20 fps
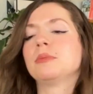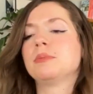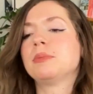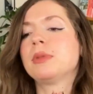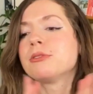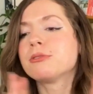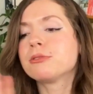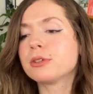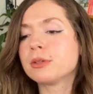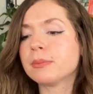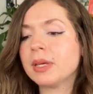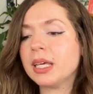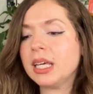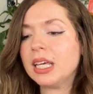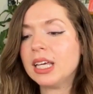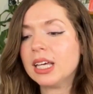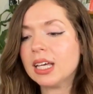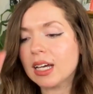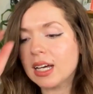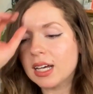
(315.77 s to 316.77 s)
But for
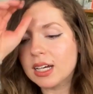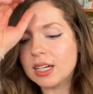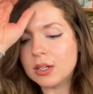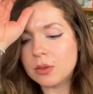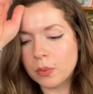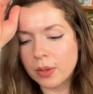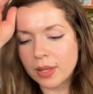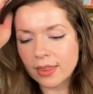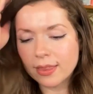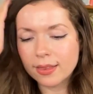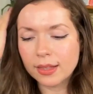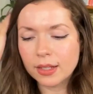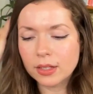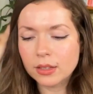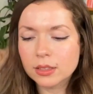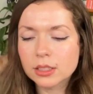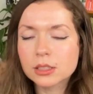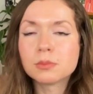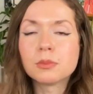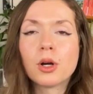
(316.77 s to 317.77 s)
me, with
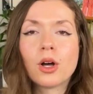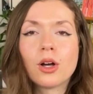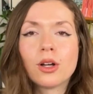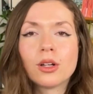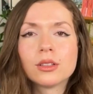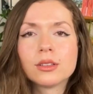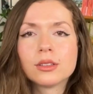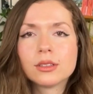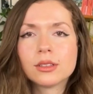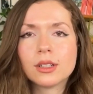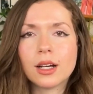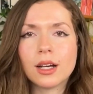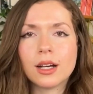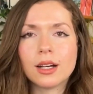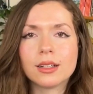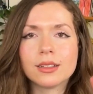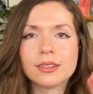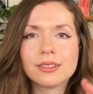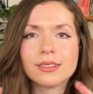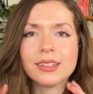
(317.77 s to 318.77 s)
little small
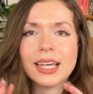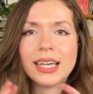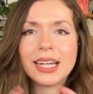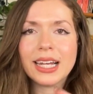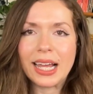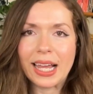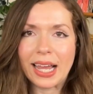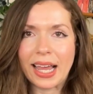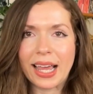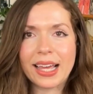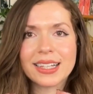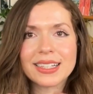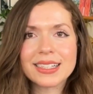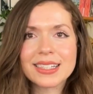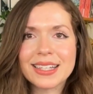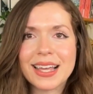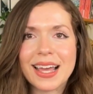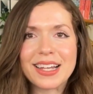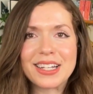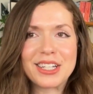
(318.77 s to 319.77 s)
uh, lady
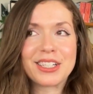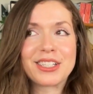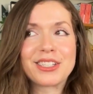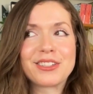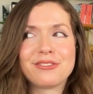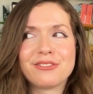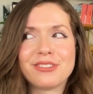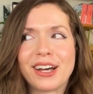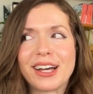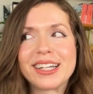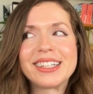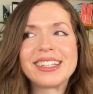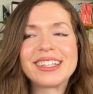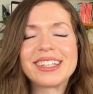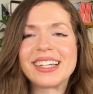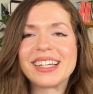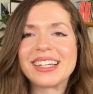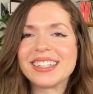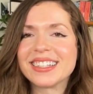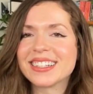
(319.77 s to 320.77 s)
hands, I just find
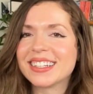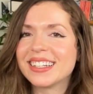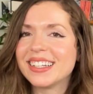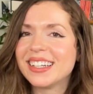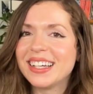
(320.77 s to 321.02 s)
that